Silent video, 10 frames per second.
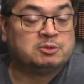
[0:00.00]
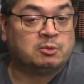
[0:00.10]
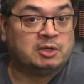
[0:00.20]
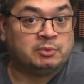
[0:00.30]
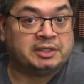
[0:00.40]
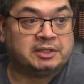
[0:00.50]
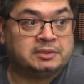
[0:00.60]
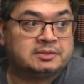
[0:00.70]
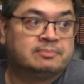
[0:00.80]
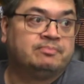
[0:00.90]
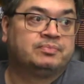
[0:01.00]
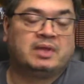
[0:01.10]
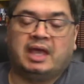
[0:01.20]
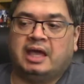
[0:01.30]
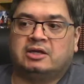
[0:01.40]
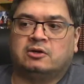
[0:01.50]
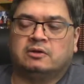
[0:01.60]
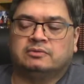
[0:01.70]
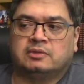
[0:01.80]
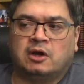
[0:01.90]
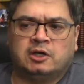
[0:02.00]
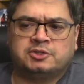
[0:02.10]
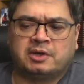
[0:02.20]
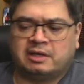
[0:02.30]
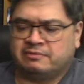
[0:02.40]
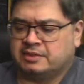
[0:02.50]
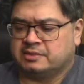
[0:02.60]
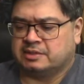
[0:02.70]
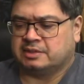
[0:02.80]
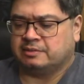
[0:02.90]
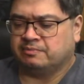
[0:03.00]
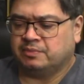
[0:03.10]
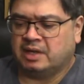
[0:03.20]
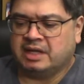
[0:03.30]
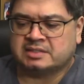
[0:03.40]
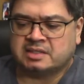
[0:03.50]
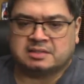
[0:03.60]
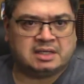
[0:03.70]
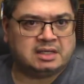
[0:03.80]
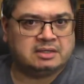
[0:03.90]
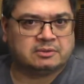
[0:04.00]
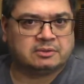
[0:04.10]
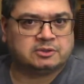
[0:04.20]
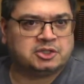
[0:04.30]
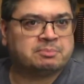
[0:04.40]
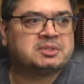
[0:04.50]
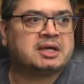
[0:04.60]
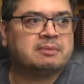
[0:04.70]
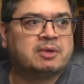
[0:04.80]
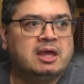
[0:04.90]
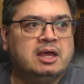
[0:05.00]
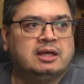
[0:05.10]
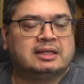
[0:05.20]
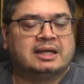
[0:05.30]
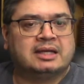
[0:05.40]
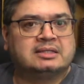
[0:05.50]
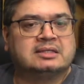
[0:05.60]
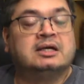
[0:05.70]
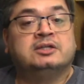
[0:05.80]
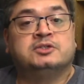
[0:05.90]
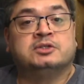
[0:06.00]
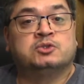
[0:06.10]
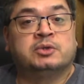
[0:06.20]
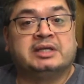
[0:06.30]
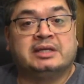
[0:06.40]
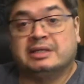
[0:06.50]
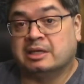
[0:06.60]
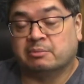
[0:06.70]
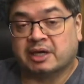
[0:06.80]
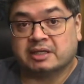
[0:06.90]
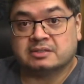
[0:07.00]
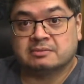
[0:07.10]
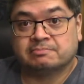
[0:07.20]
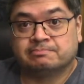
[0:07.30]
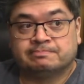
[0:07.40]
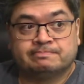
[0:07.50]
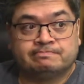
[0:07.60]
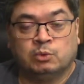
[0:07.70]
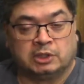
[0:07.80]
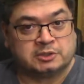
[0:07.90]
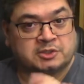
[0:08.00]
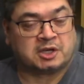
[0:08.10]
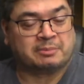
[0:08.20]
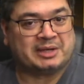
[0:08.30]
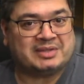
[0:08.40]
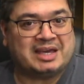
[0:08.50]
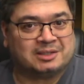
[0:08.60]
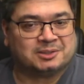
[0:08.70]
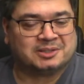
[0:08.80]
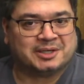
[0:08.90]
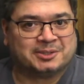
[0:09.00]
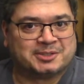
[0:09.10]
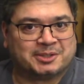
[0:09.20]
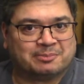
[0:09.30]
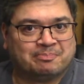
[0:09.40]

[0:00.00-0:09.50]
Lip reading: to run Windows, and the hard drive is an SSD or chip type that has 128 gigabytes. We'll also talk about that a little later too.